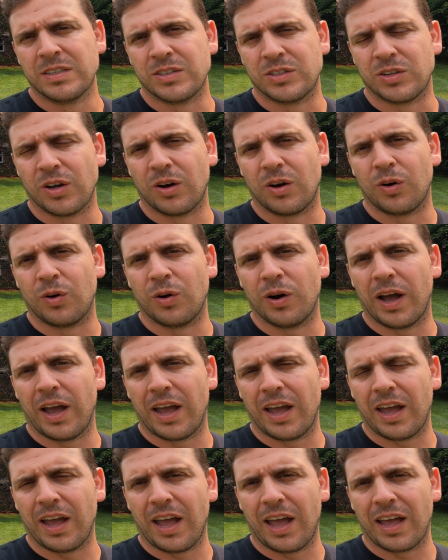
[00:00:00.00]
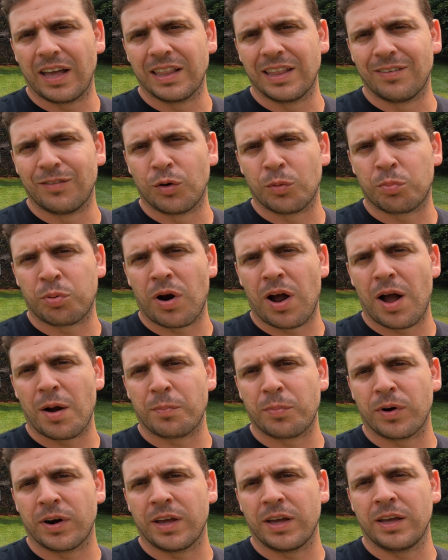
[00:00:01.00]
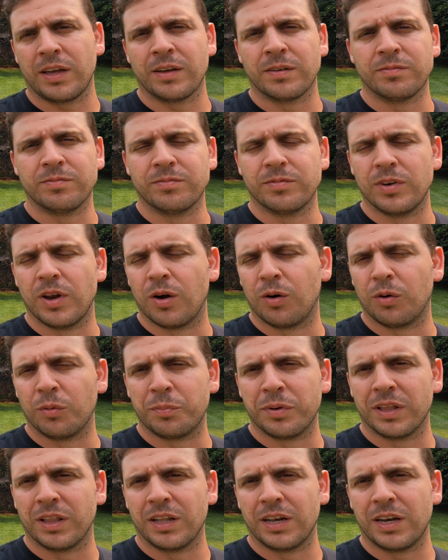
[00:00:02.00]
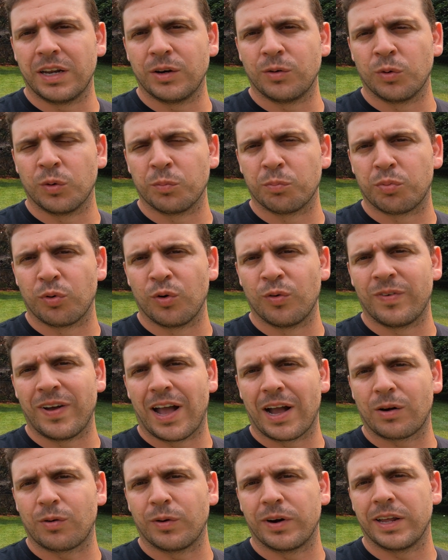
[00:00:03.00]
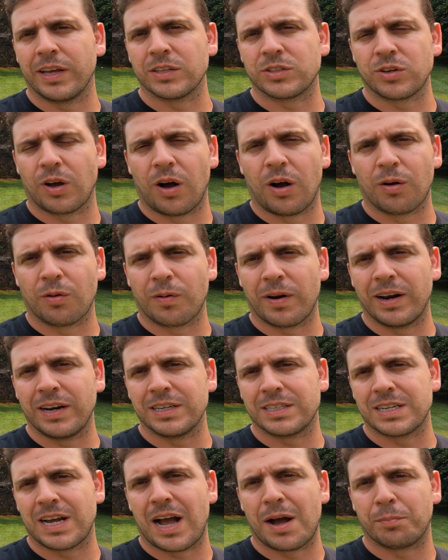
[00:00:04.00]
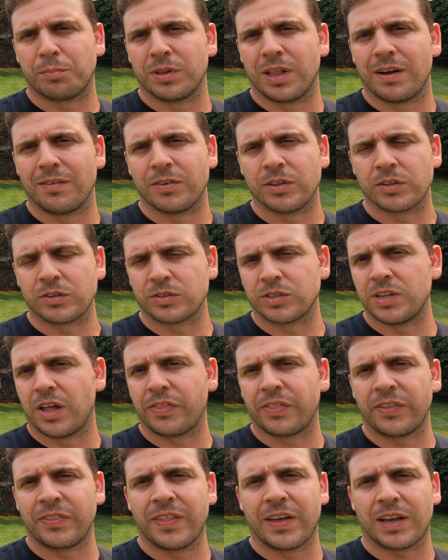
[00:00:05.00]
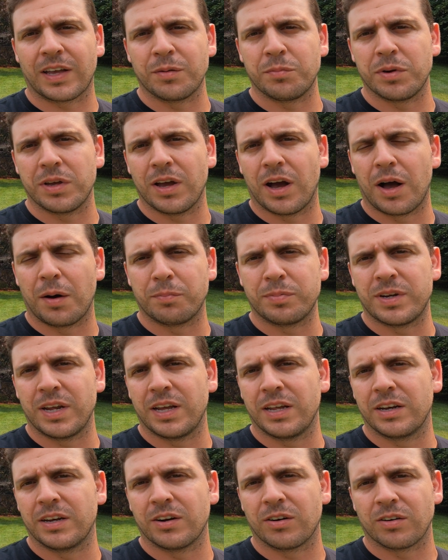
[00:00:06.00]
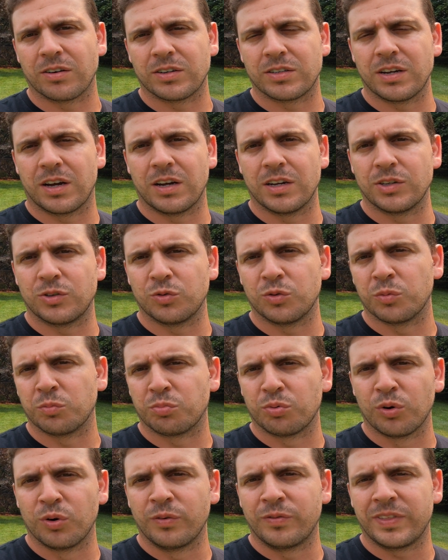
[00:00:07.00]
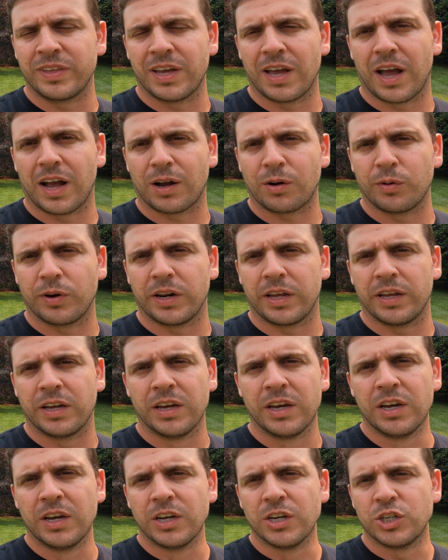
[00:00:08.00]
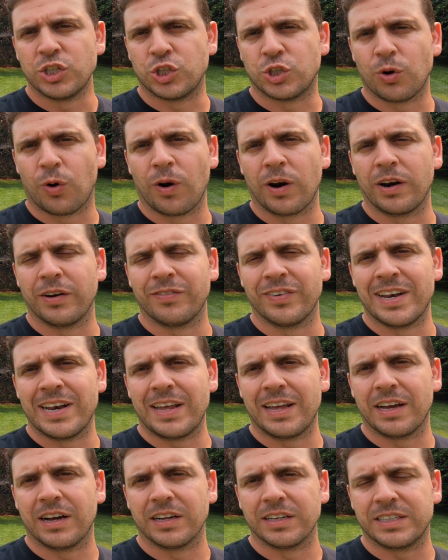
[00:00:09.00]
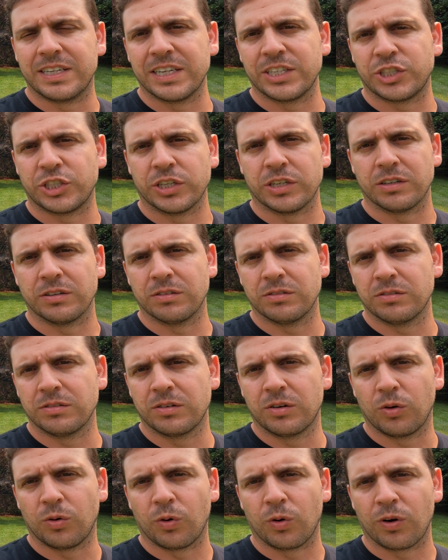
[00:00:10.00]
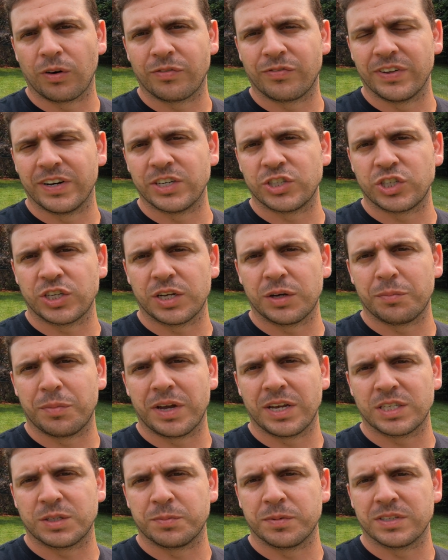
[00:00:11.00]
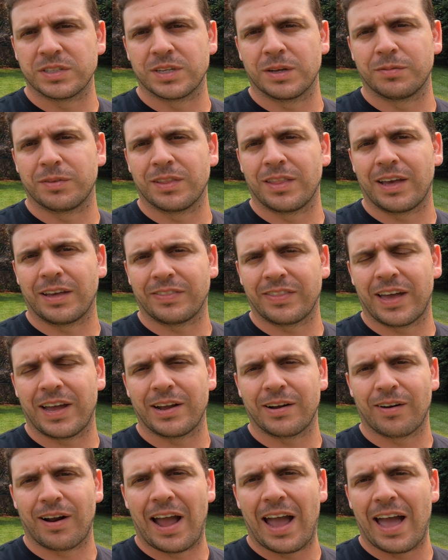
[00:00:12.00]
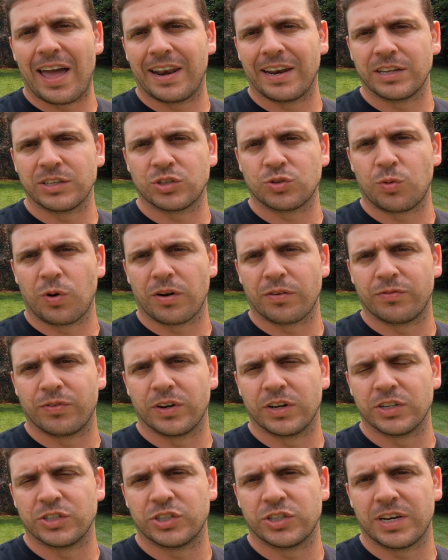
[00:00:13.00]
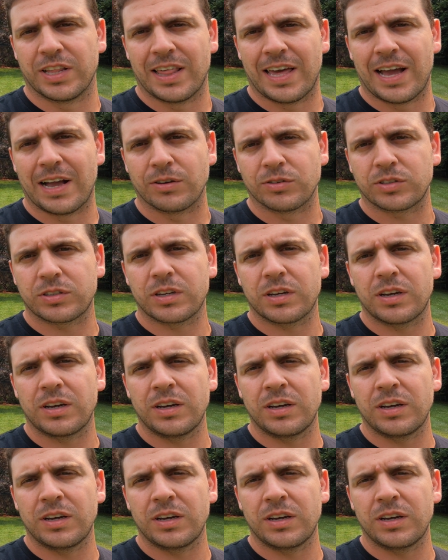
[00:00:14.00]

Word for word: So A-level property, no ability to improve equity, it's already top level. There's nothing that can be updated or done to improve the equity short of an addition or finishing a basement, something like that. You're adding square footage to the house.